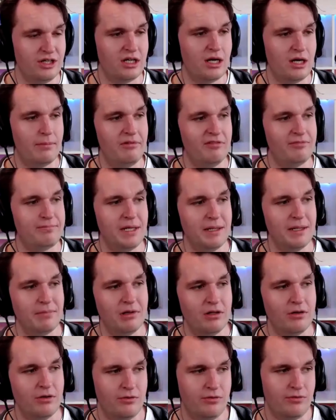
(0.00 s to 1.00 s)
couple of
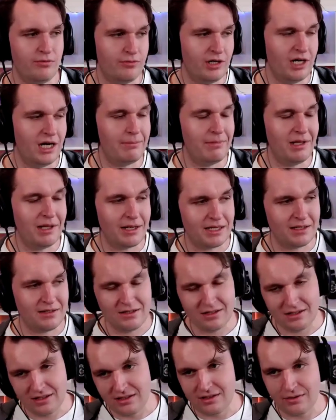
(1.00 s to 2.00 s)
people where I'm like,
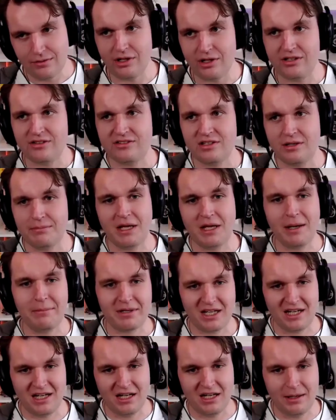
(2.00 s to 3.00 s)
well, someday I'm
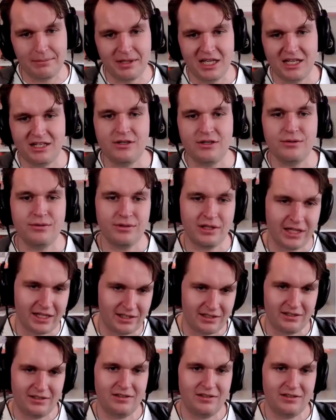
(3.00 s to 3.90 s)
gonna nominate you. Like,